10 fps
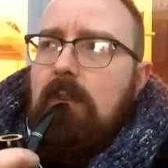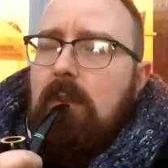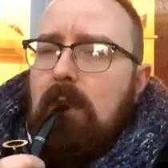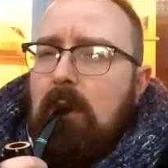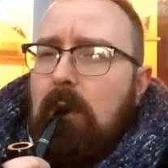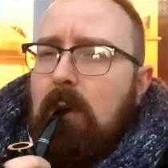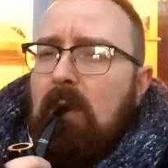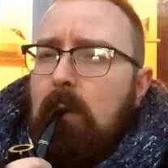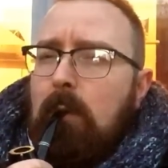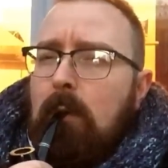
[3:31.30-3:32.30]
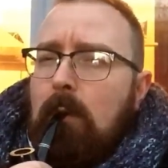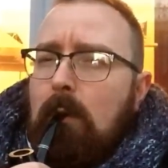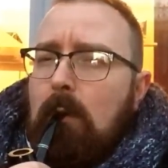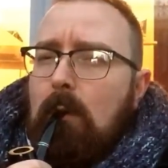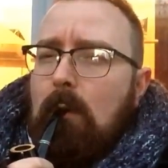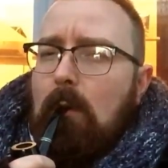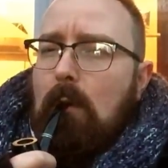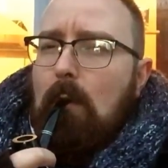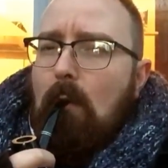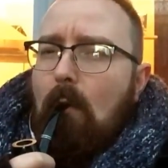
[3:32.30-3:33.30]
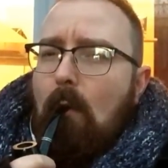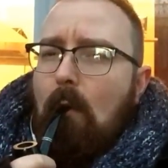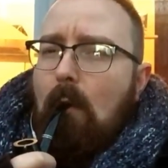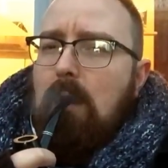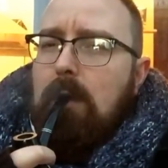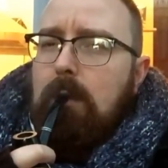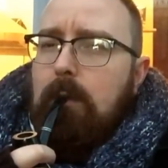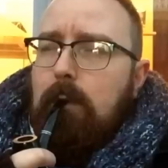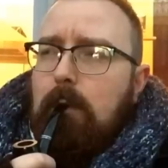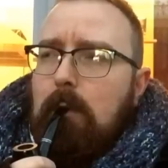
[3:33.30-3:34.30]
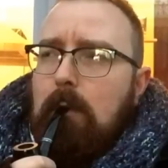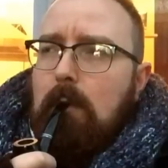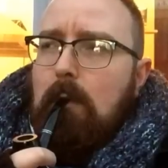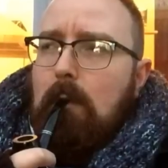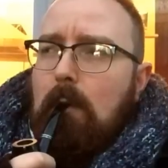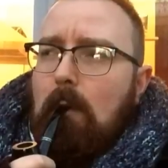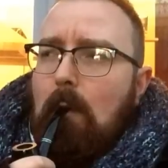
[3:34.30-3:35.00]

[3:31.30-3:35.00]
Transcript: No one is speaking in this clip.